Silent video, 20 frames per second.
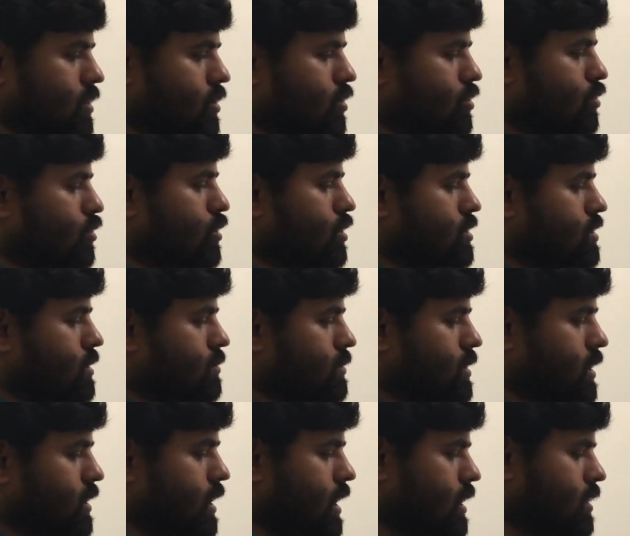You got
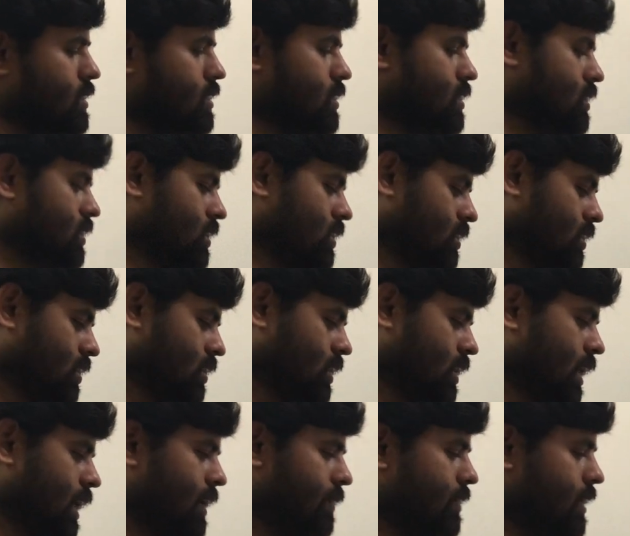something, right?
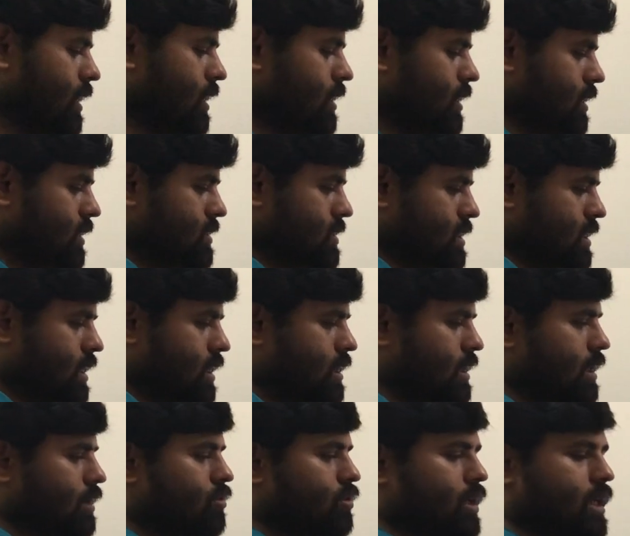Event is E,
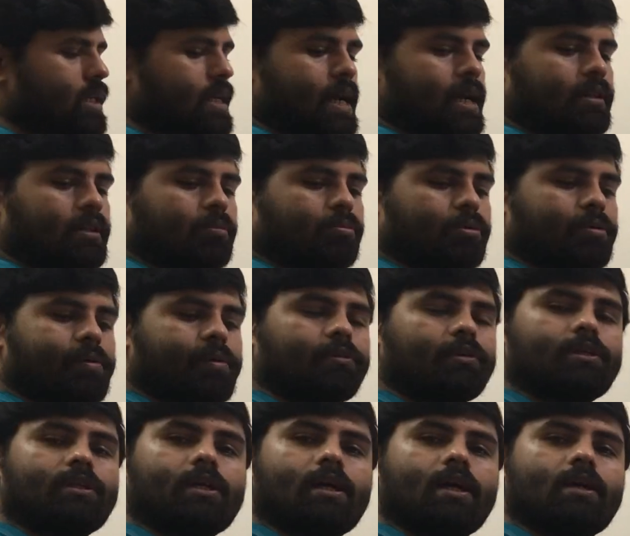then you can write the
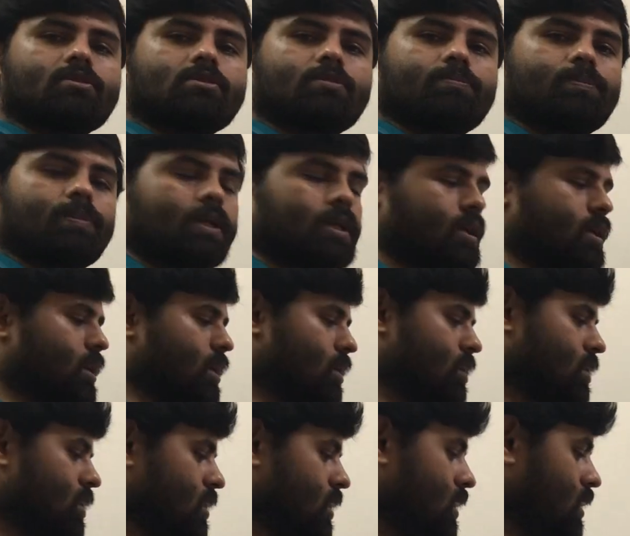probability as PE.
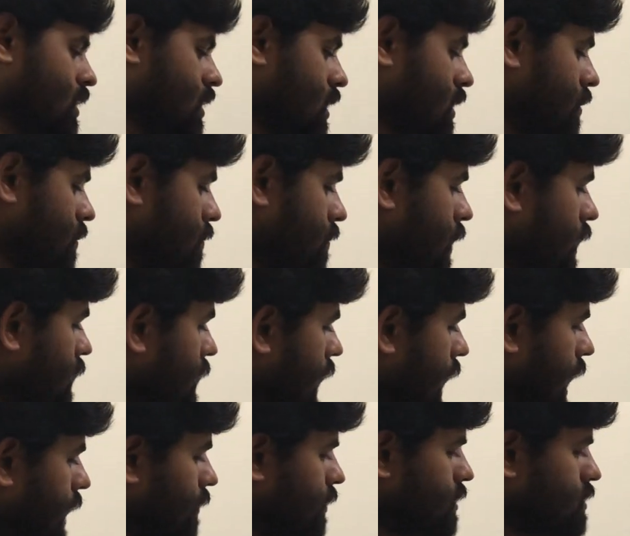But
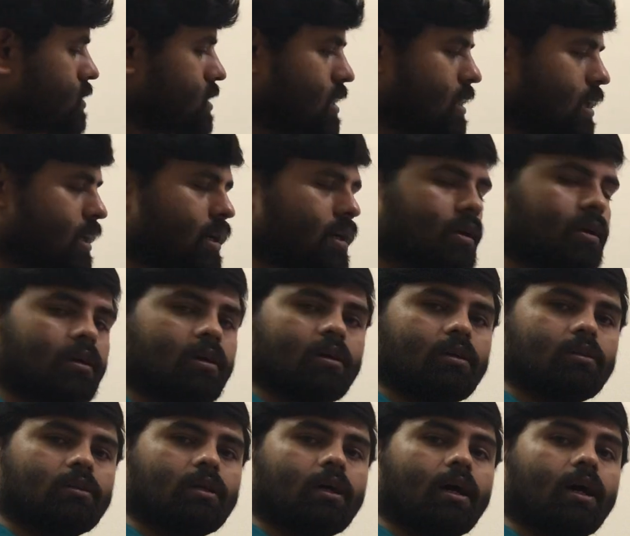I will say
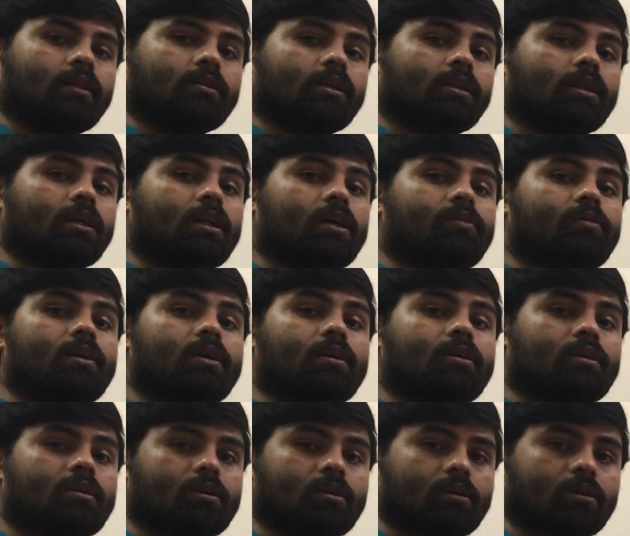the another
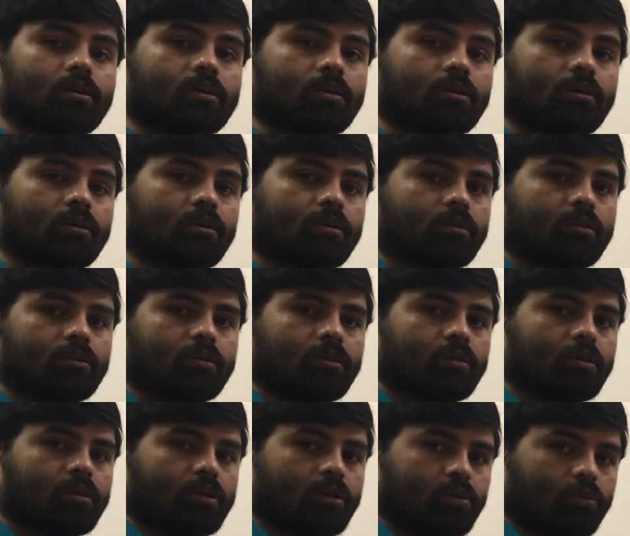event.
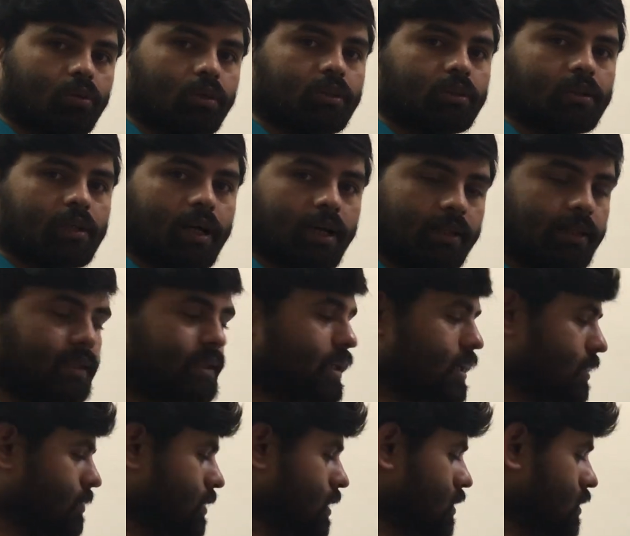What is another
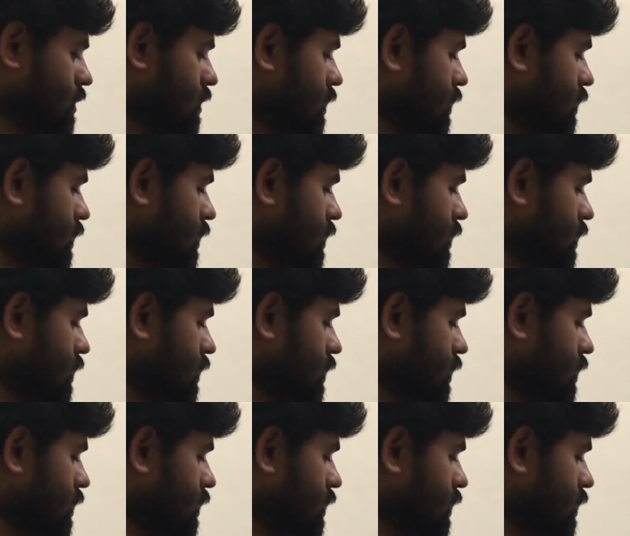event?